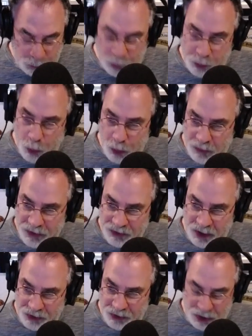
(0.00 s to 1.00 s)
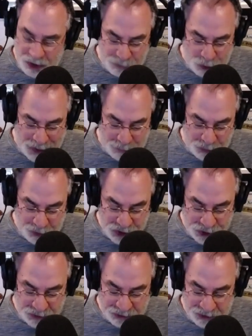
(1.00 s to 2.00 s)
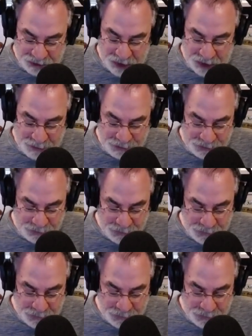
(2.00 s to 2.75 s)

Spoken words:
with all these undercover operations and stuff.